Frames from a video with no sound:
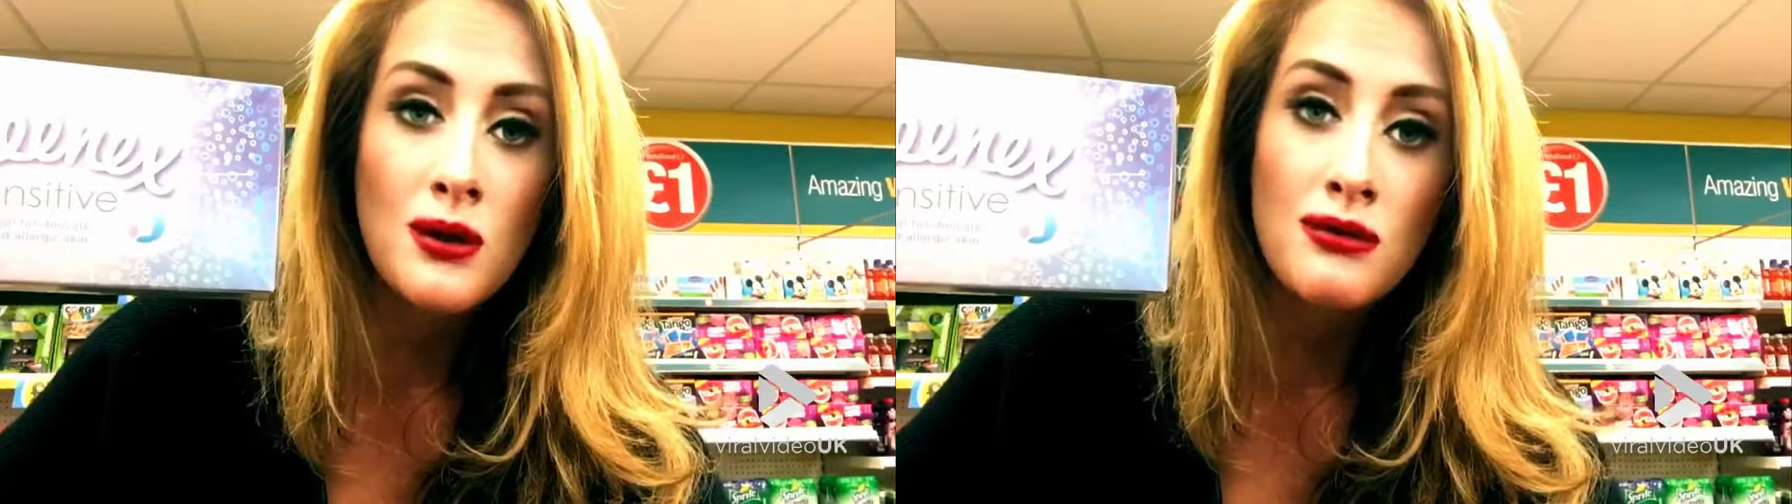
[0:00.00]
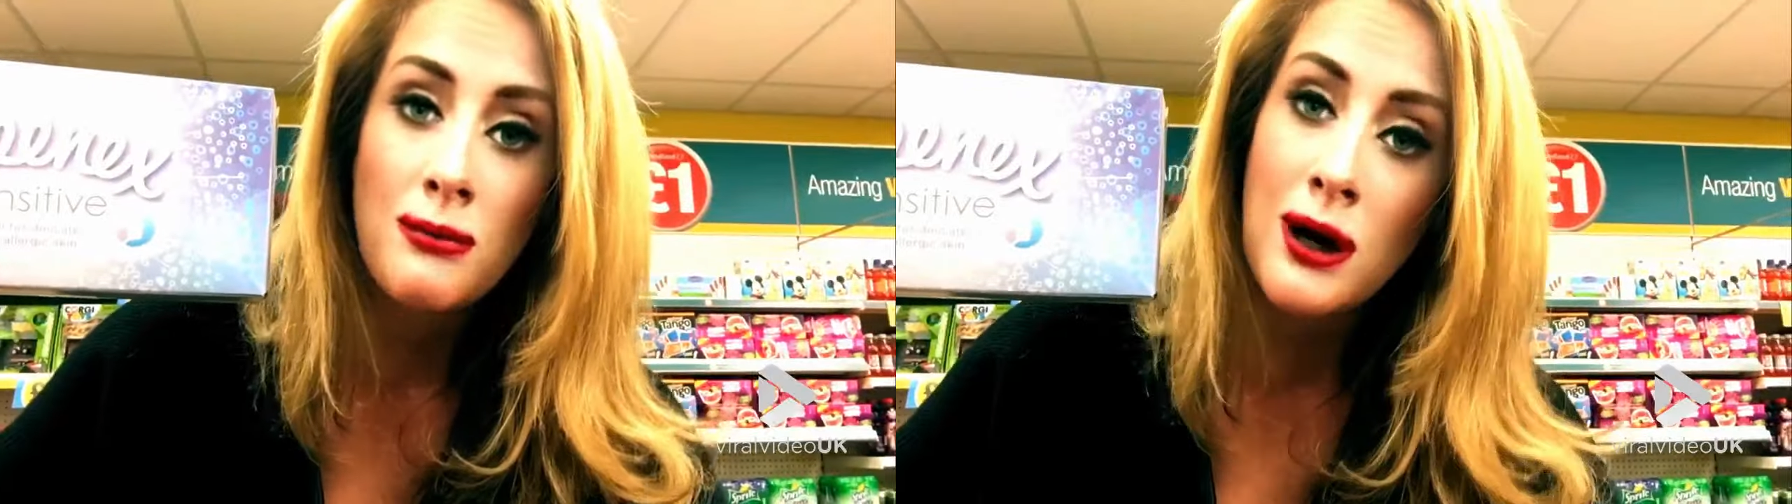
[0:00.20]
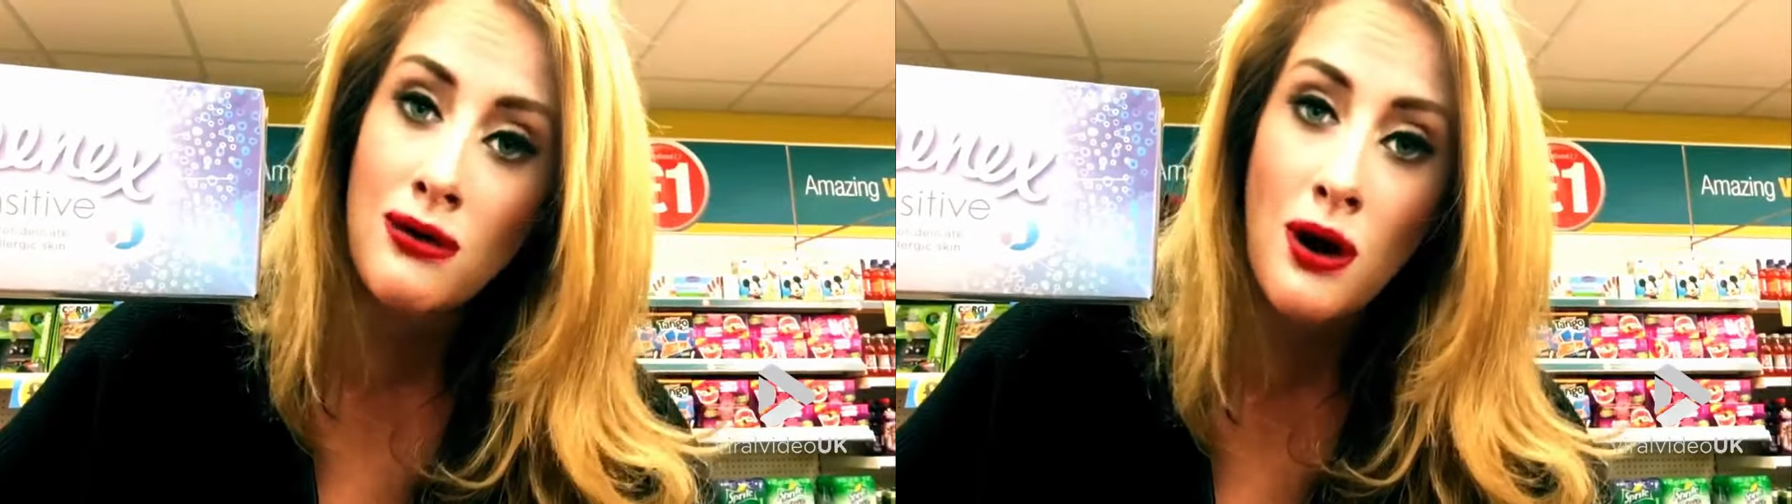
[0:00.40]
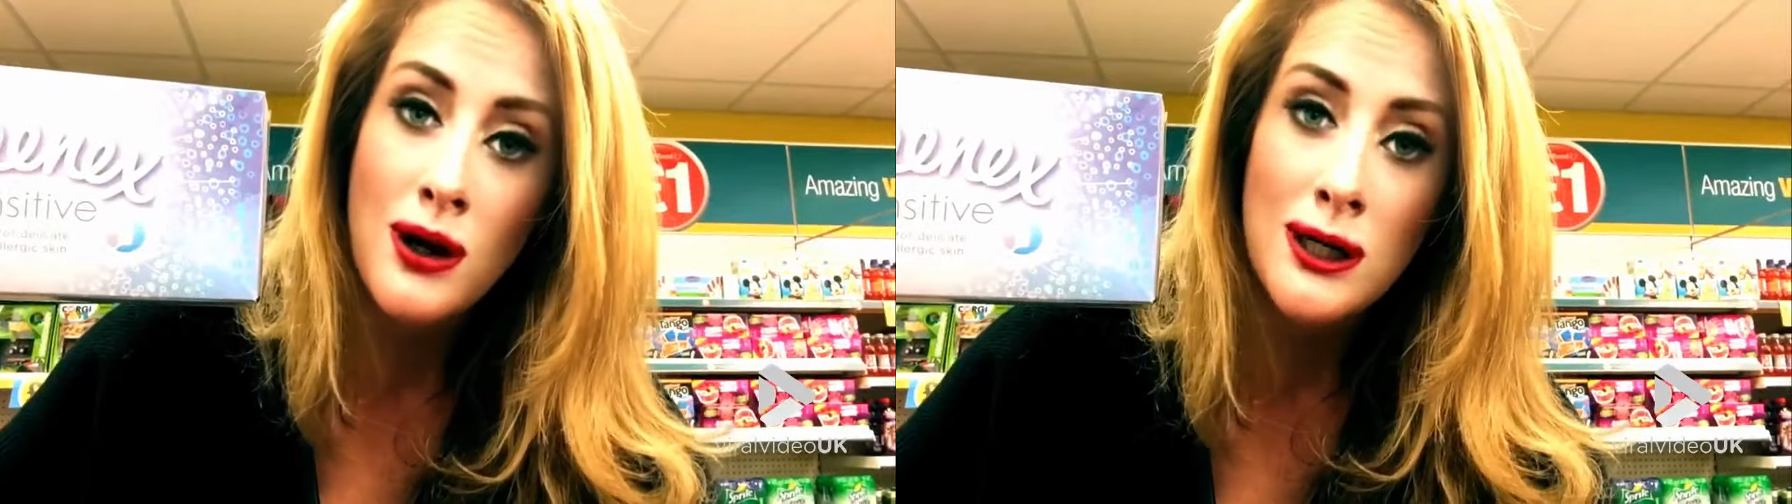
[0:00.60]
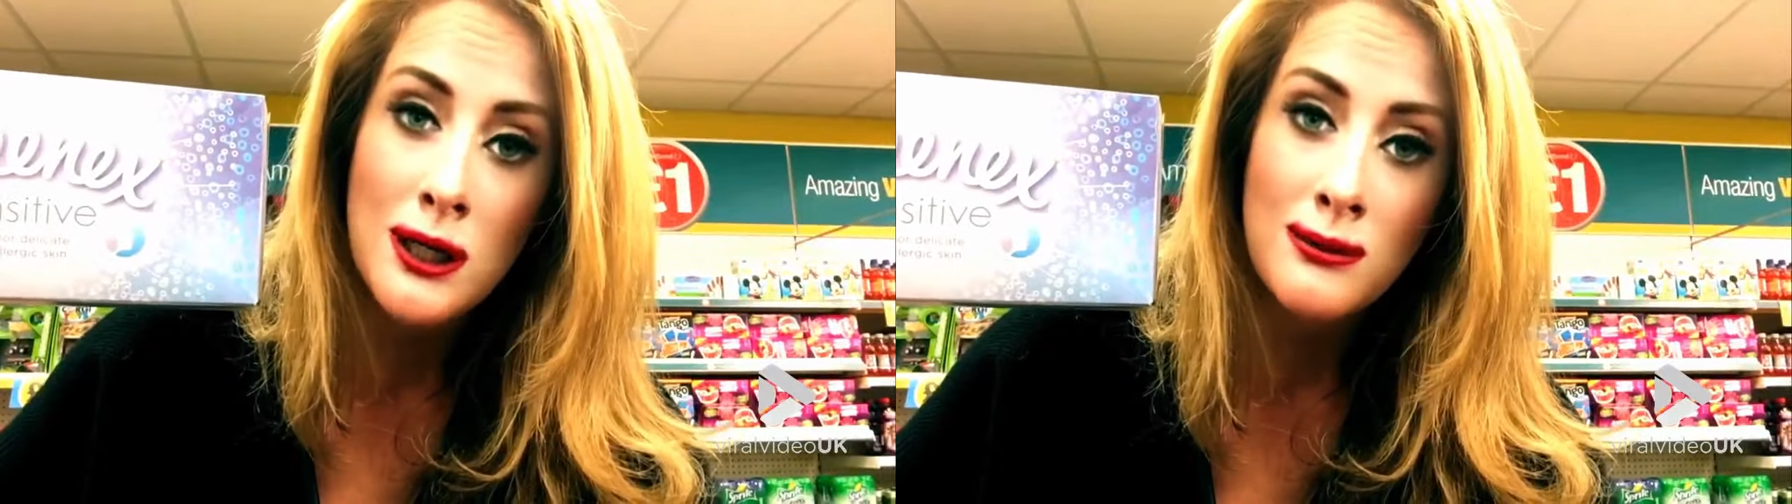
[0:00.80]
songs are about
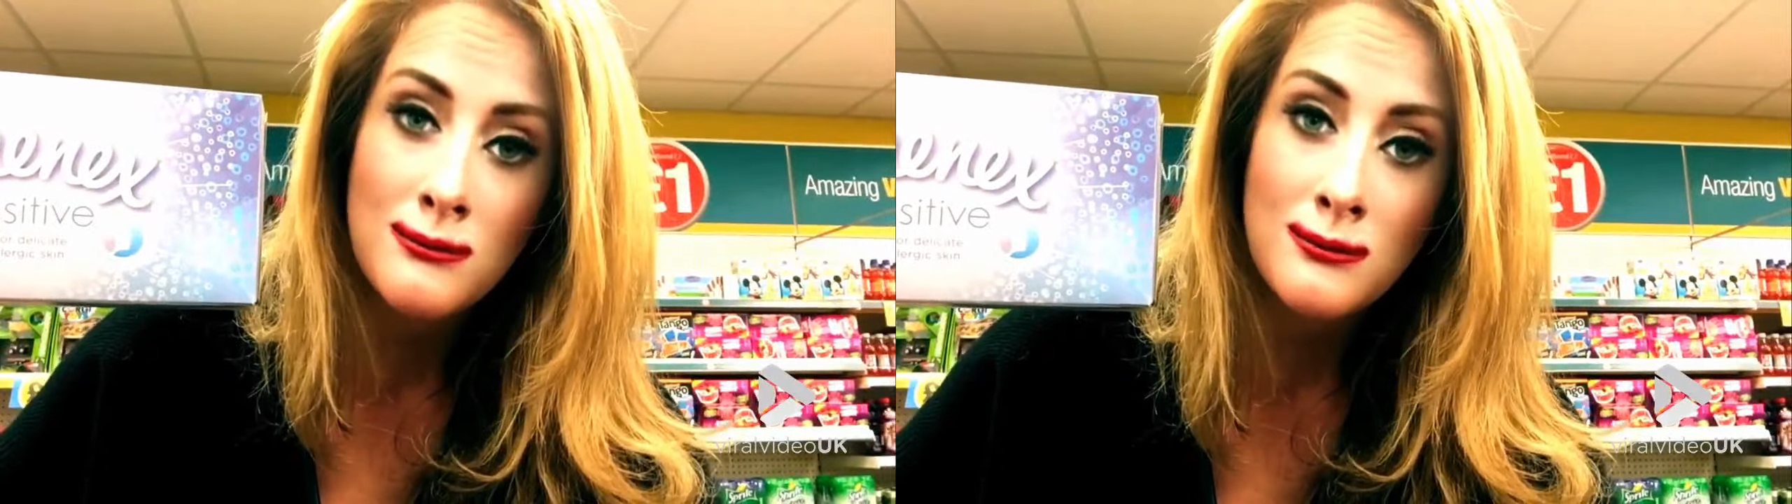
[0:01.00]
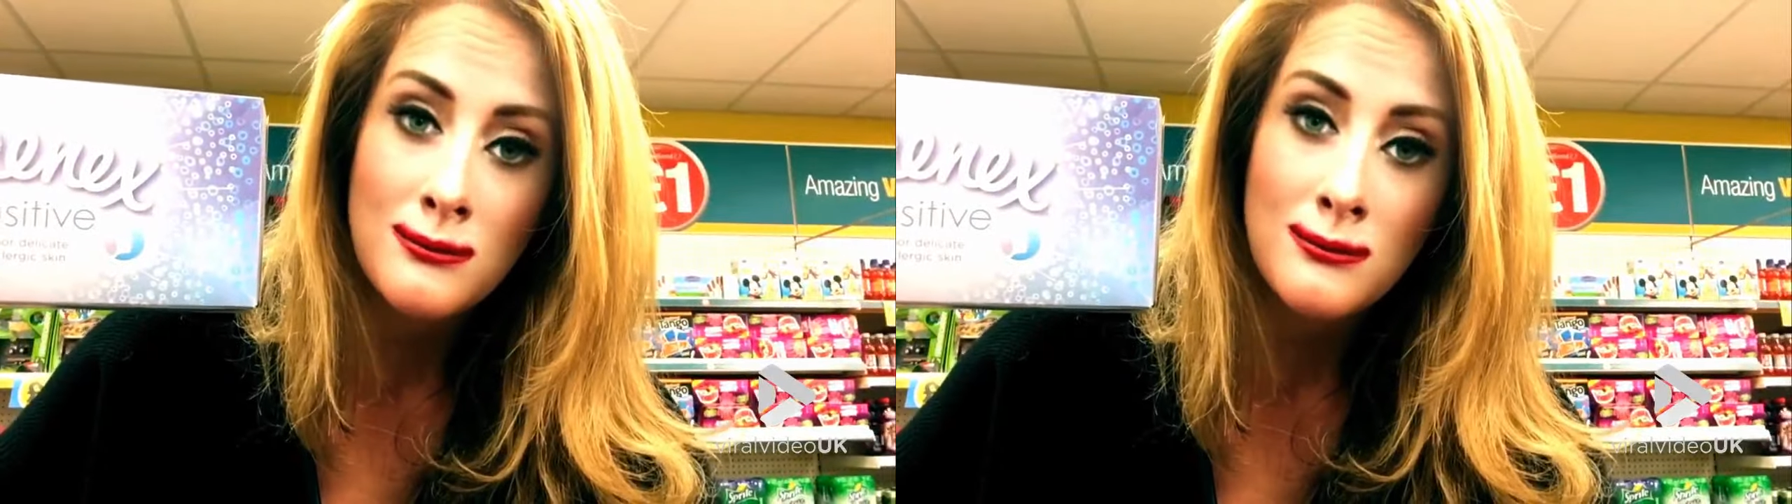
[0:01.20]
crying, yeah?